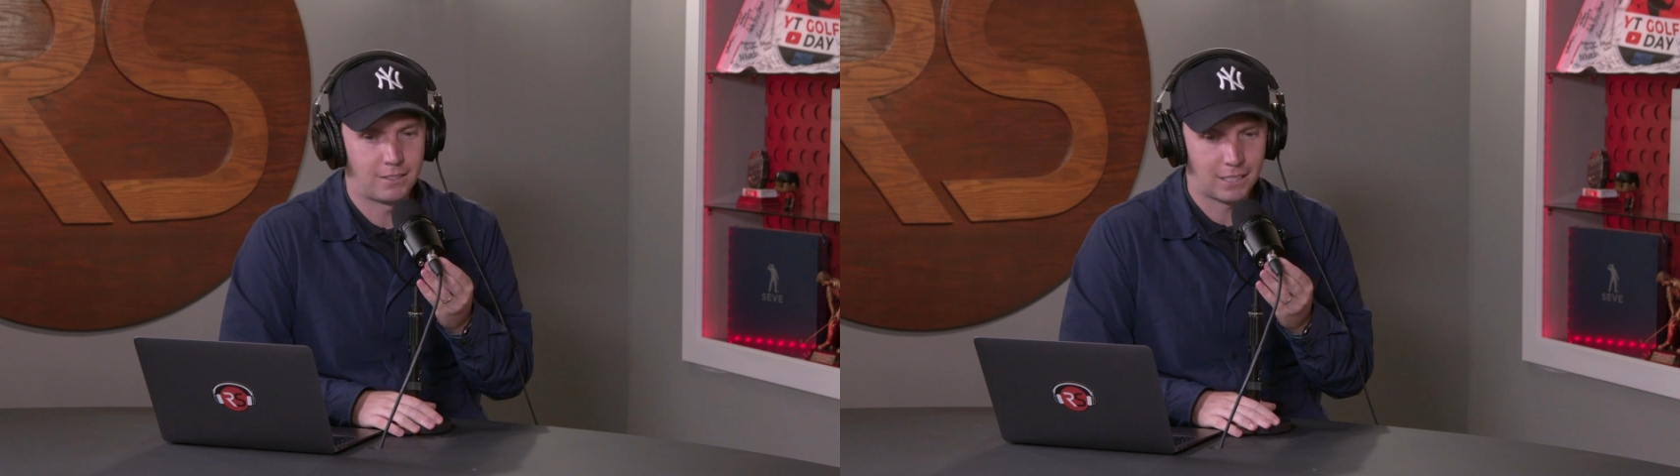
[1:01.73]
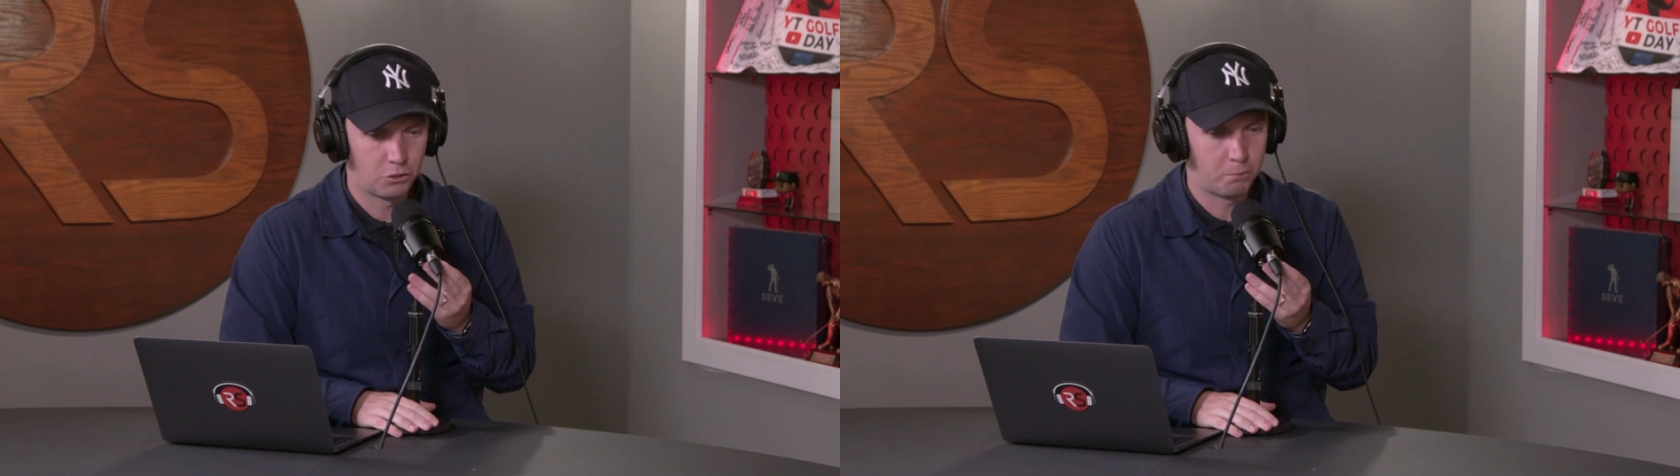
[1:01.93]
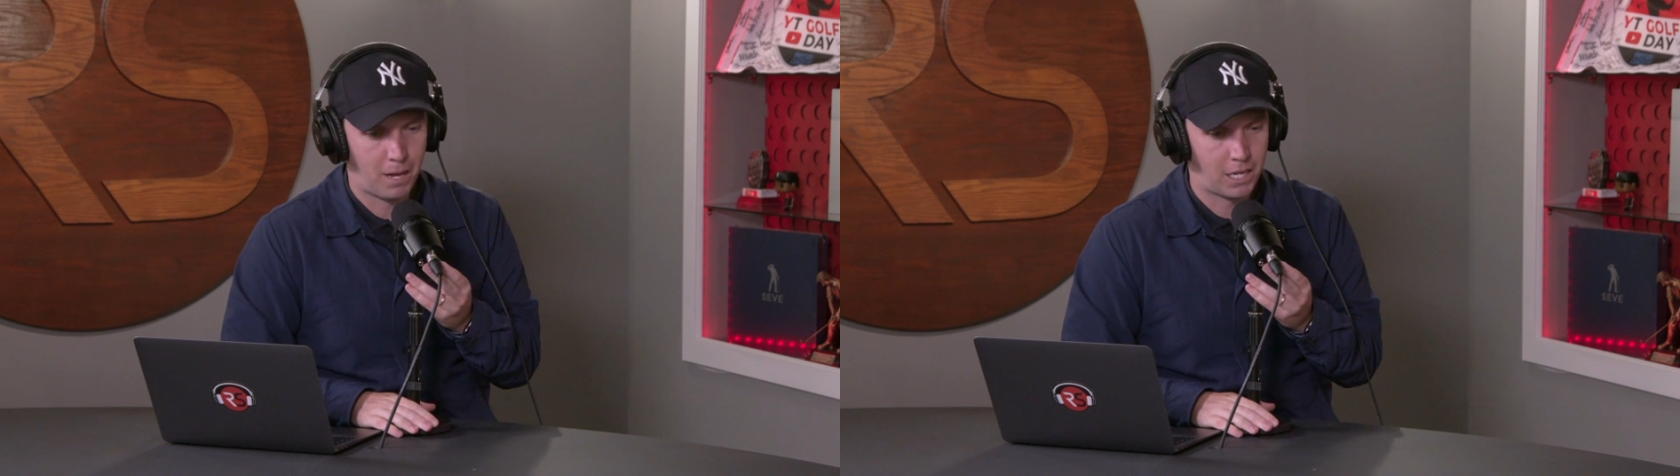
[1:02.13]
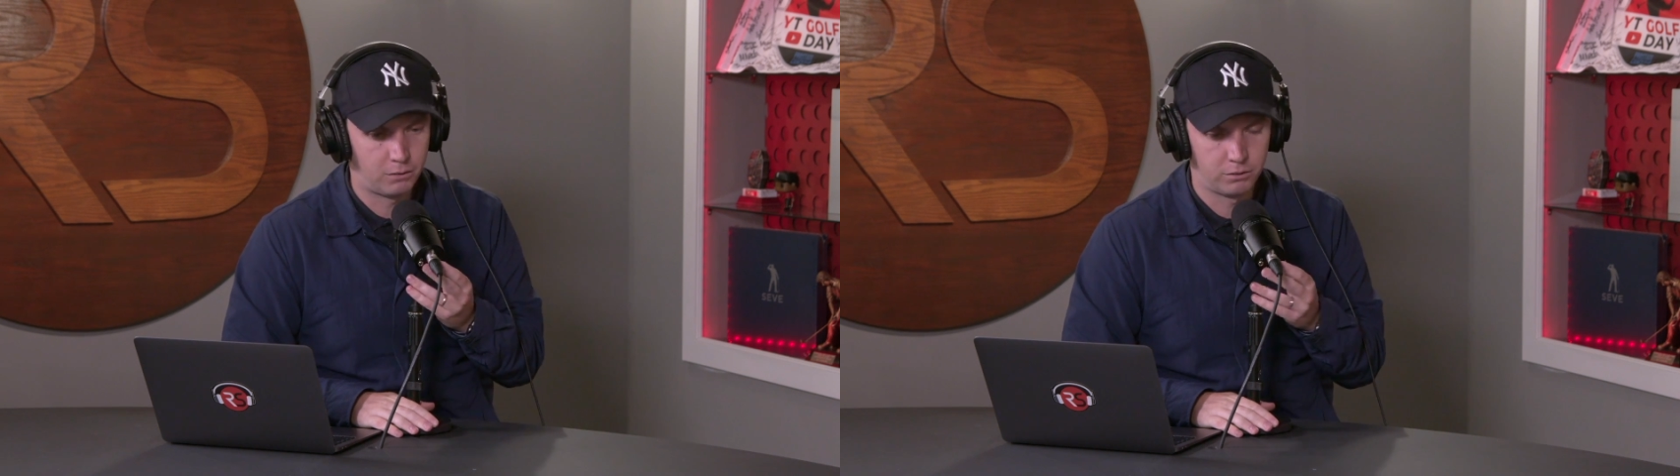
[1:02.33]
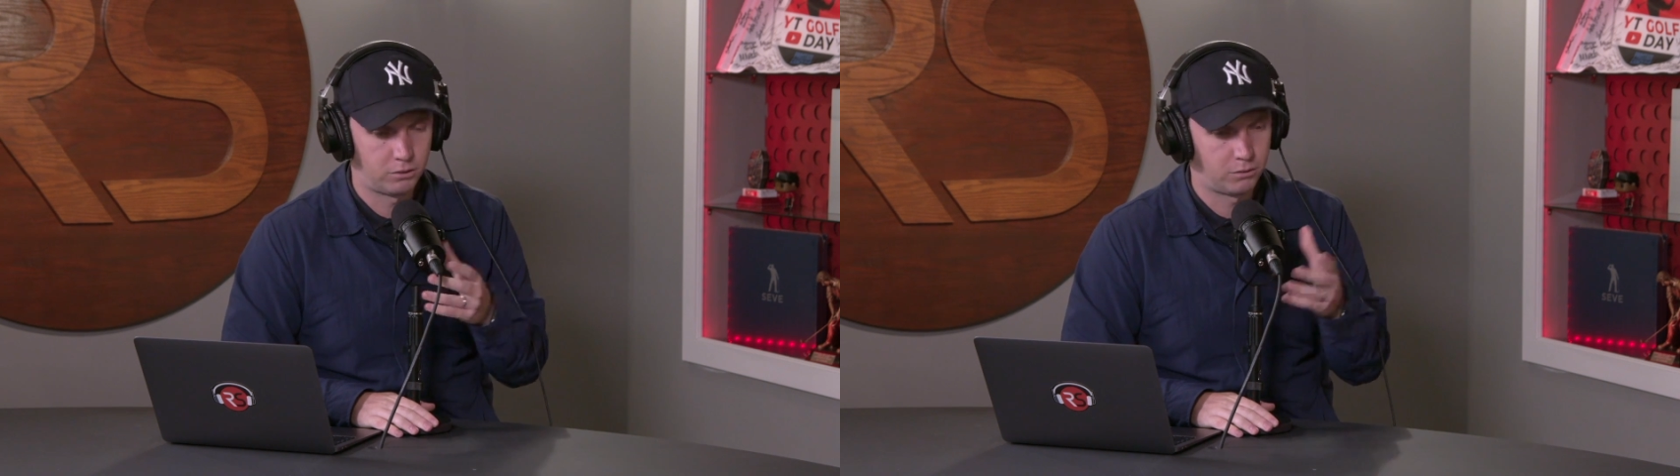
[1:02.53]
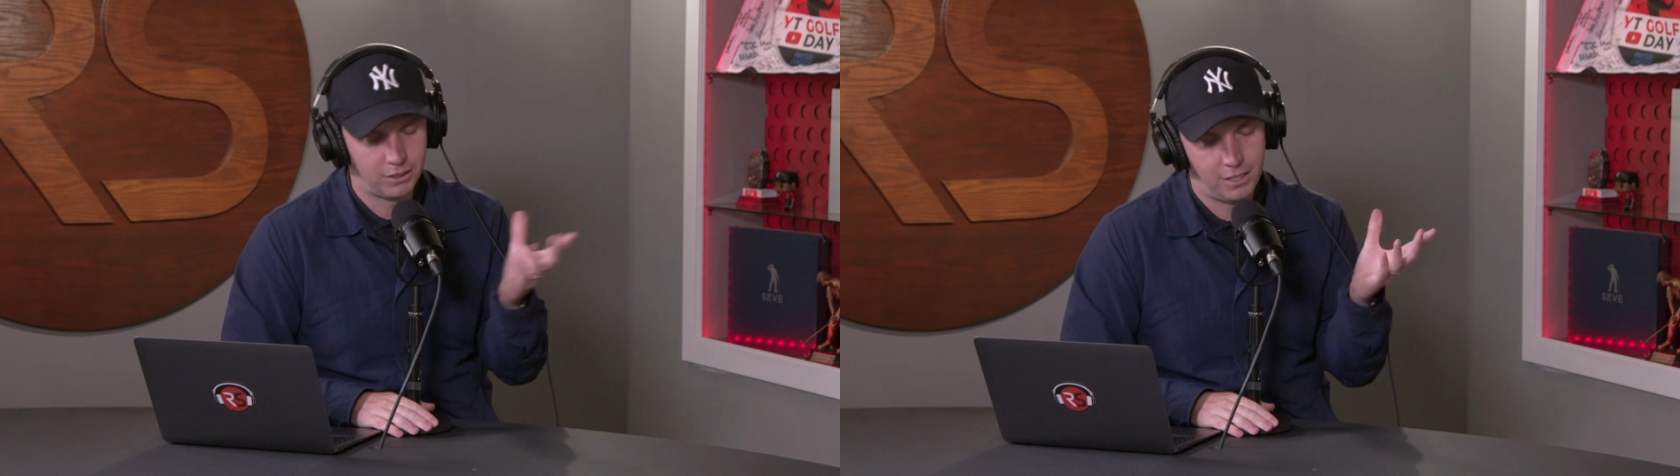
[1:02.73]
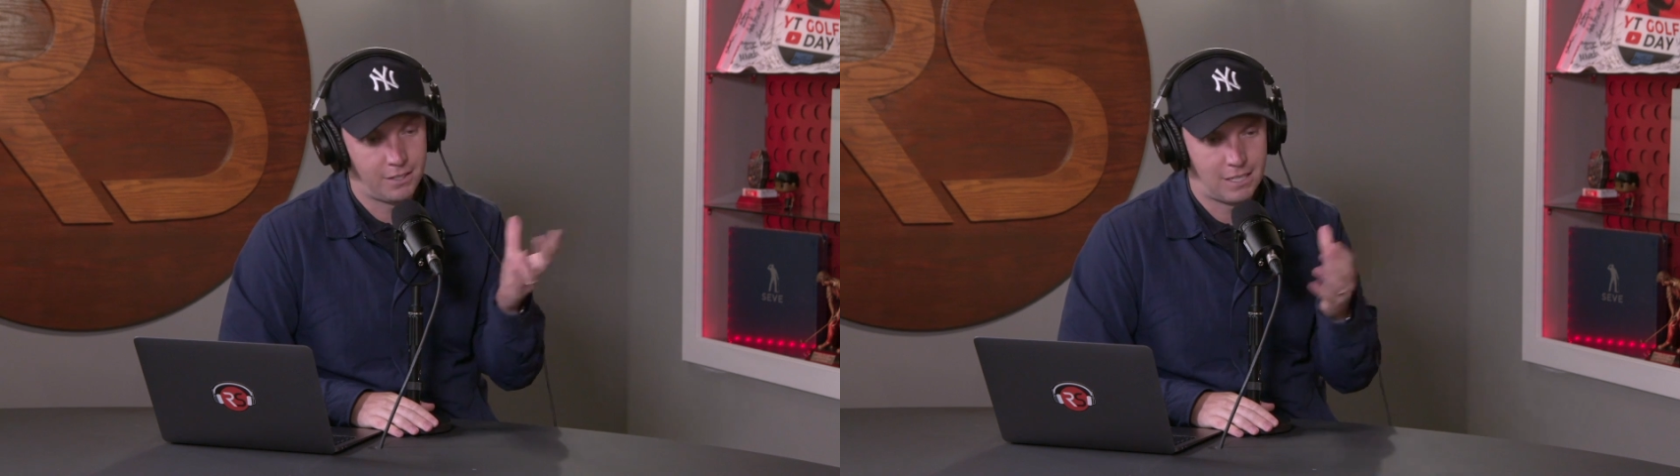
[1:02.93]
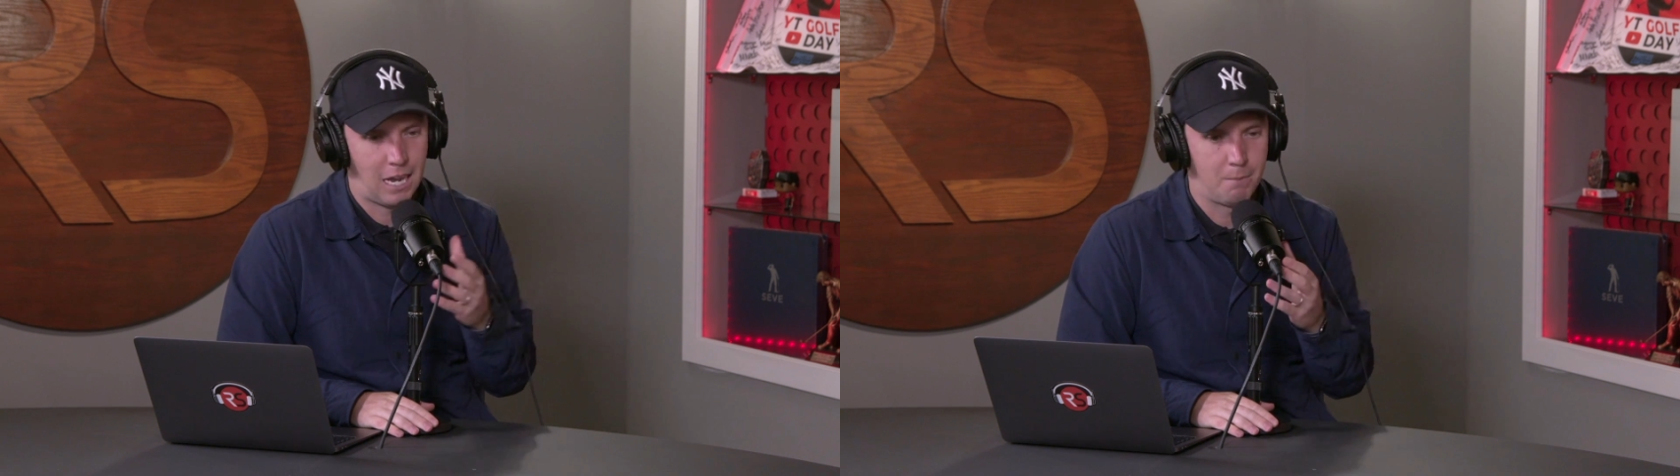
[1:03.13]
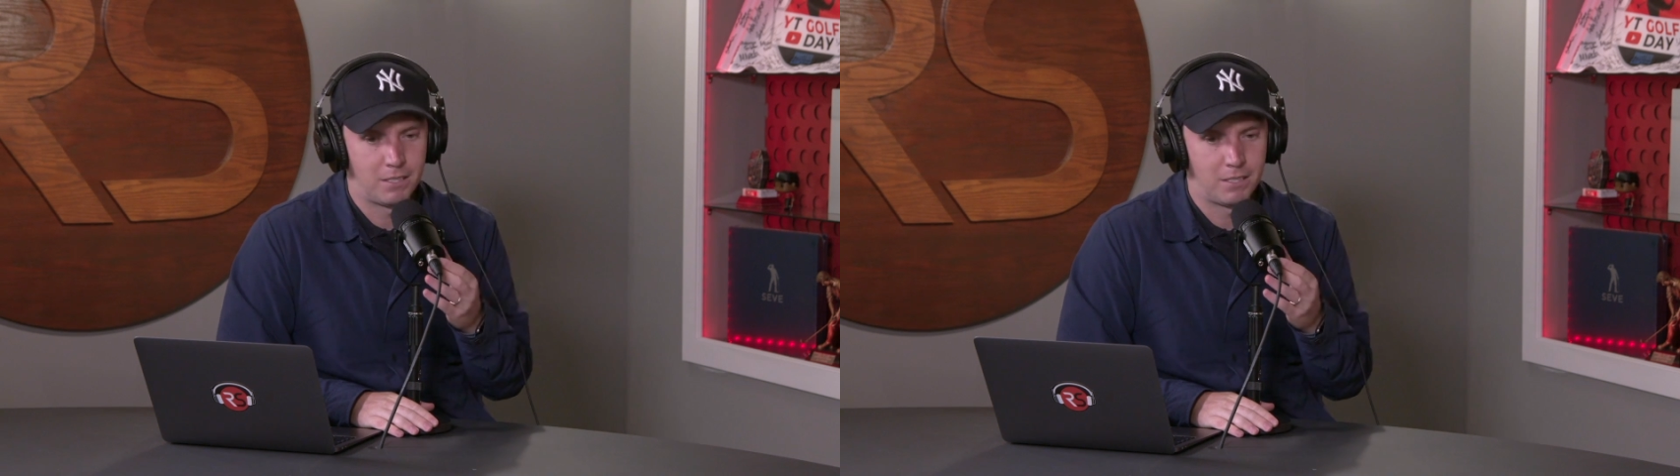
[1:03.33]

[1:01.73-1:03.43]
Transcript: £600 or at the time,